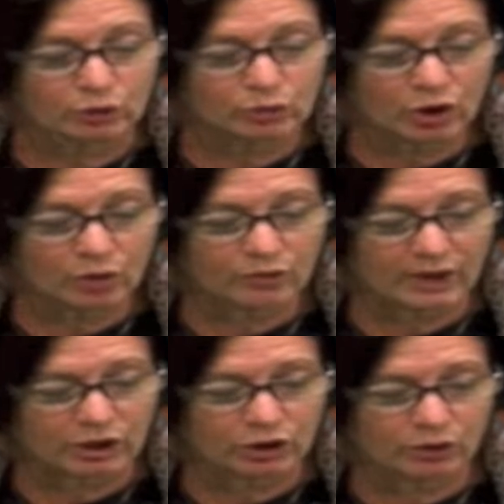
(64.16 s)
you know
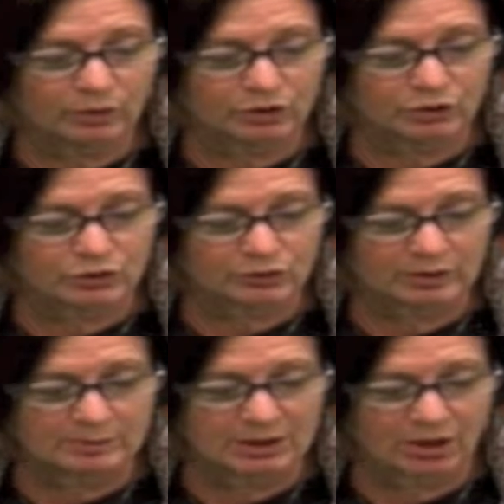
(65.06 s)
that you and your
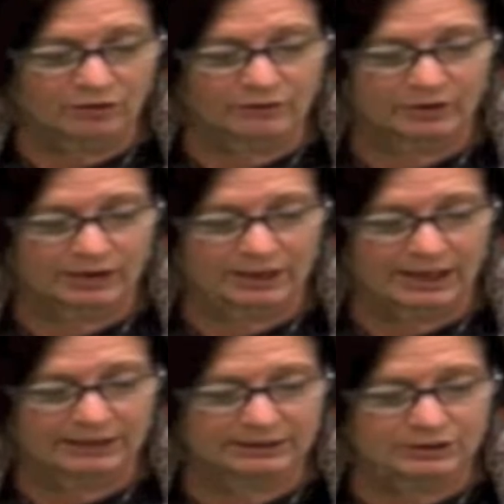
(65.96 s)
screaming are very
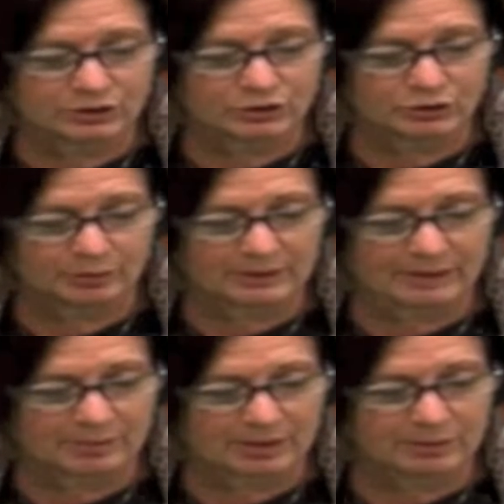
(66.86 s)
likely
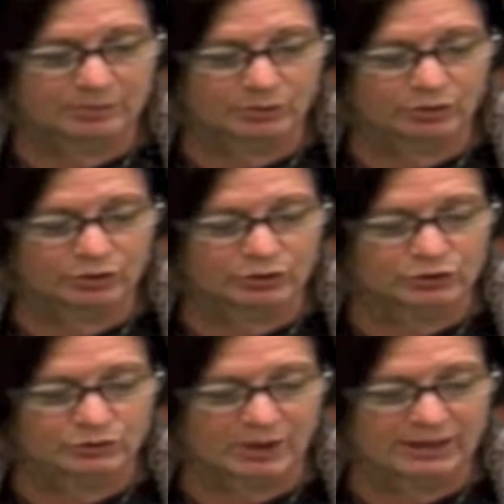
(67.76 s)
disturbing the baby bird
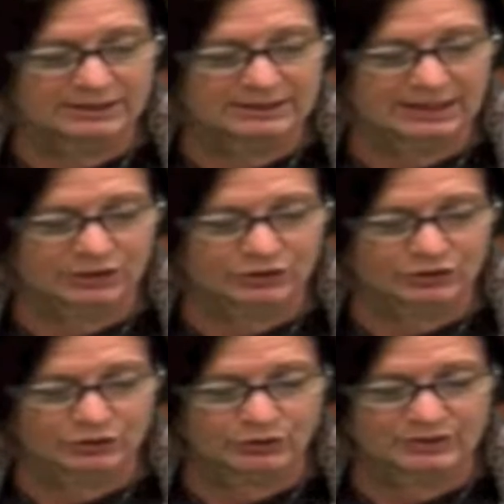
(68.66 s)
who's trying to take a
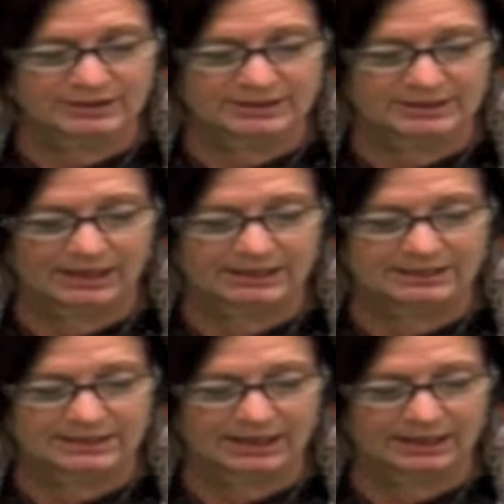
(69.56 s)
snooze inside
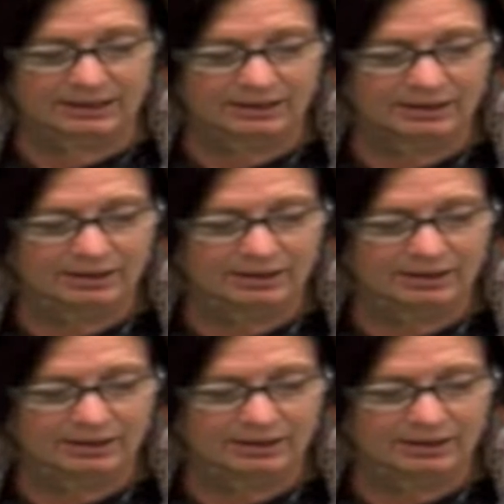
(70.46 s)
this egg?"